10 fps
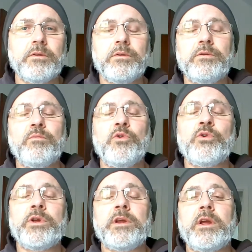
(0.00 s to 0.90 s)
Good
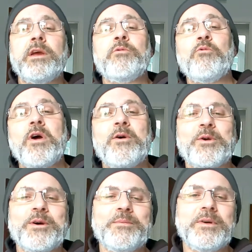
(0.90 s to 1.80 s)
morning and
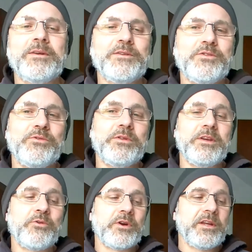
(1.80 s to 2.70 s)
welcome to
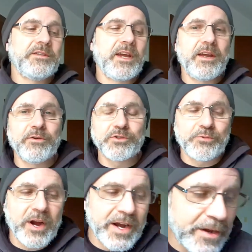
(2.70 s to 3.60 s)
the Gritty Tales
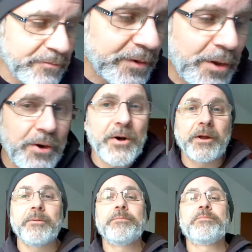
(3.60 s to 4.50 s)
Writing Vlog.